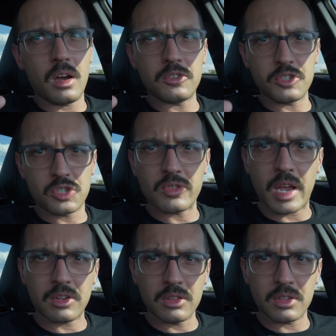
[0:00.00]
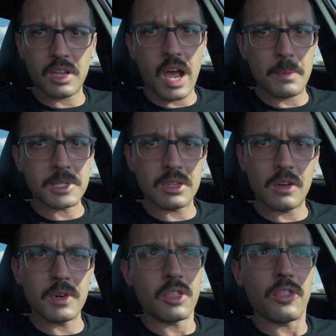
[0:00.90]
distracting the cops and
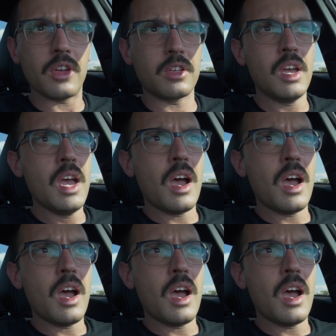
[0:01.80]
everything,